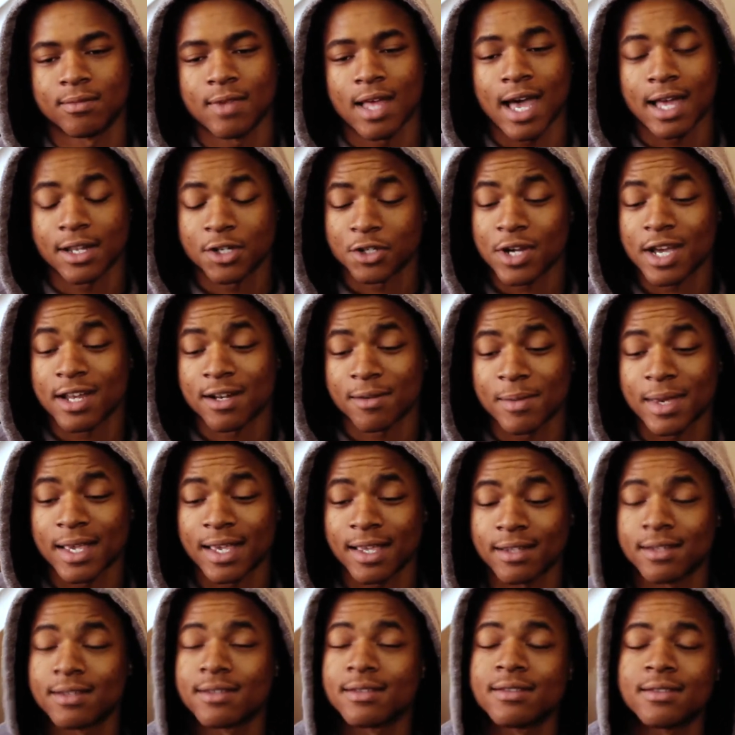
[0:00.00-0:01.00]
I try to make
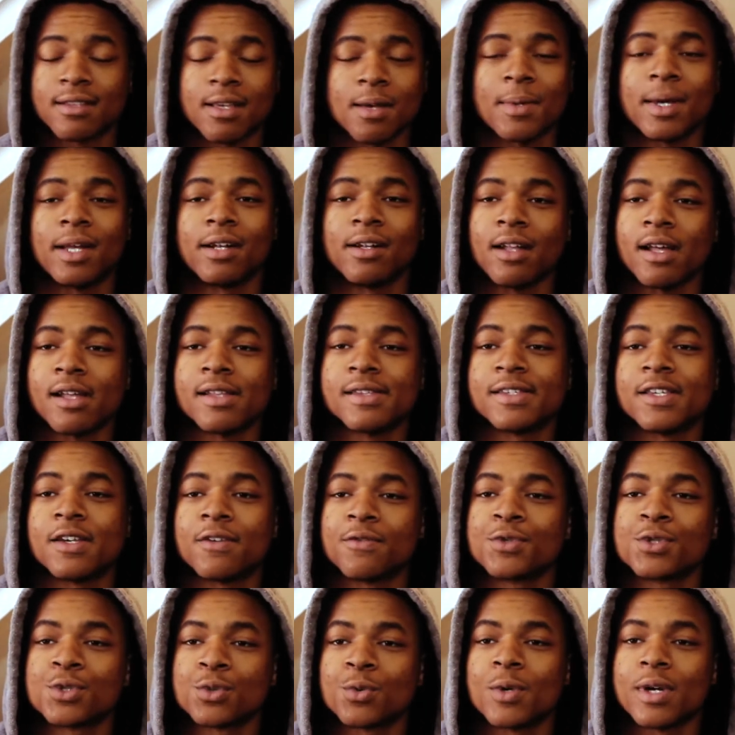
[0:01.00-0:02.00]
it come out in
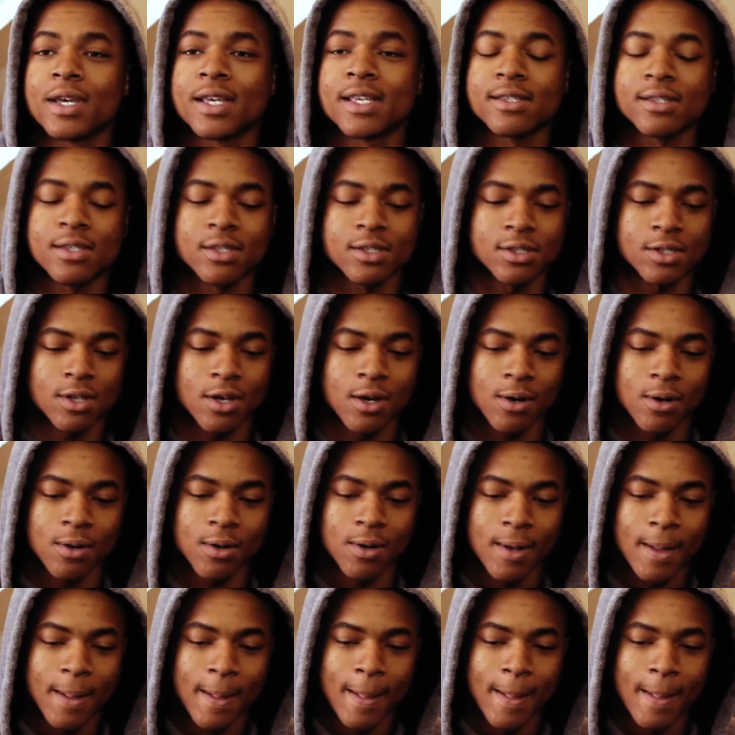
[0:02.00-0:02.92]
unselfish ways. So